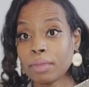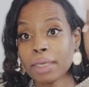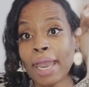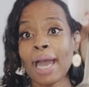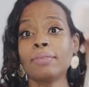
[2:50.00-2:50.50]

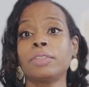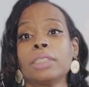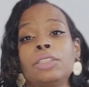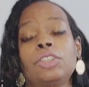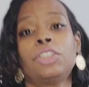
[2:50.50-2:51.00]
have to
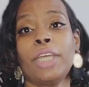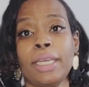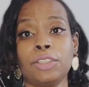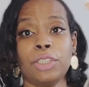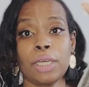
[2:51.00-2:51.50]

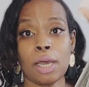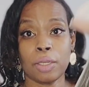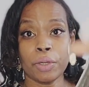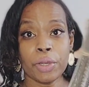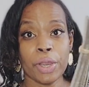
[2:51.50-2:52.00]
change the
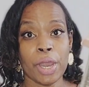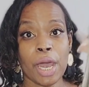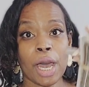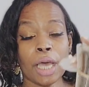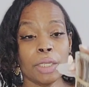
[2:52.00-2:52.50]
color
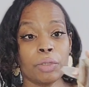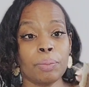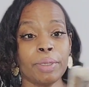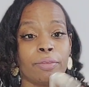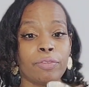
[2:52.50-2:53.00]
a little
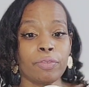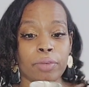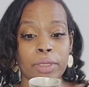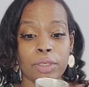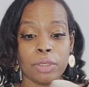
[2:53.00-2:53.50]
bit.
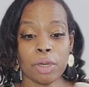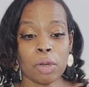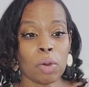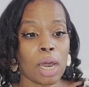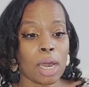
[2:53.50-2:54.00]

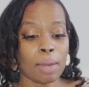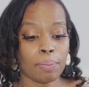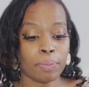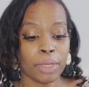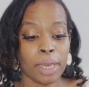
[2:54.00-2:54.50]

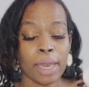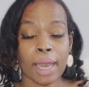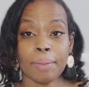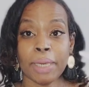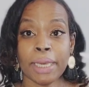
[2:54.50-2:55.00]

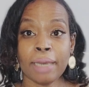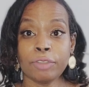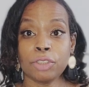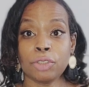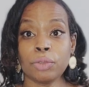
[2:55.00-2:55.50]
I may have
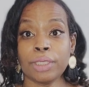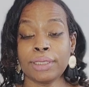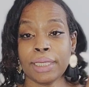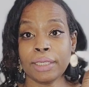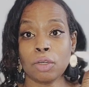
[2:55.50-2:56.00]
to do
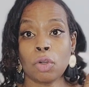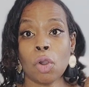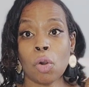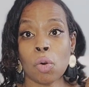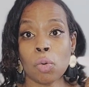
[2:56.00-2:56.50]
this in a
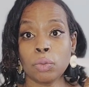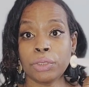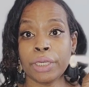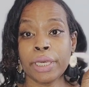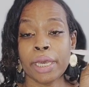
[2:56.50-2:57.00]

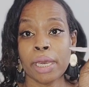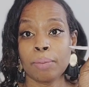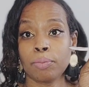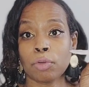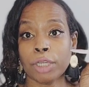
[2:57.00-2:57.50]
gold,
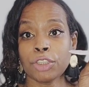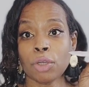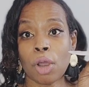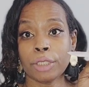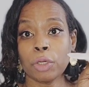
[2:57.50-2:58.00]
brush
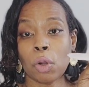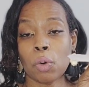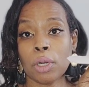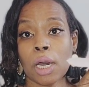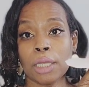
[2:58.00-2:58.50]
on
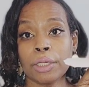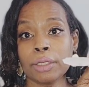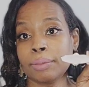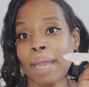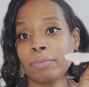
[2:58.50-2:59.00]
gold
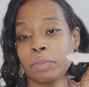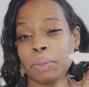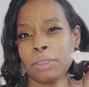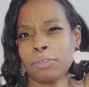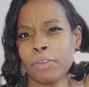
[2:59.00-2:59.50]
color. Have to
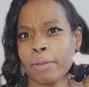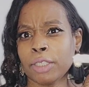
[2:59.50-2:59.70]
be very